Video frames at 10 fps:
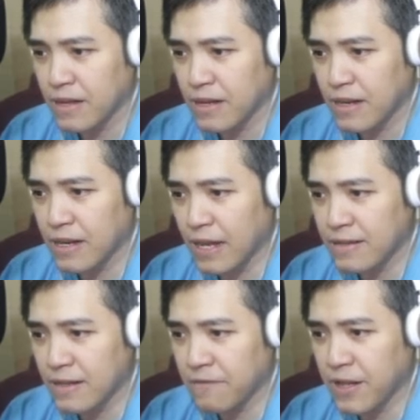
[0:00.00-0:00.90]

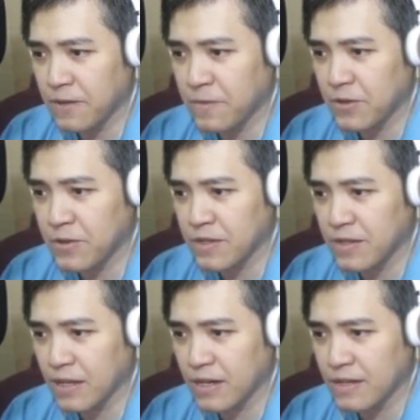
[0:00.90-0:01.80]
lights in the veil
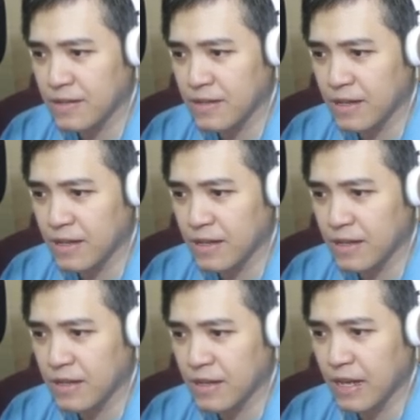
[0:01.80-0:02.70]
produce...
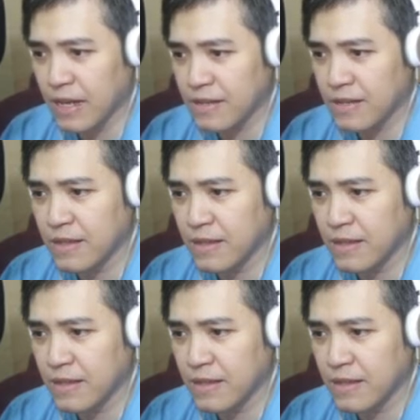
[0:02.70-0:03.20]
The lights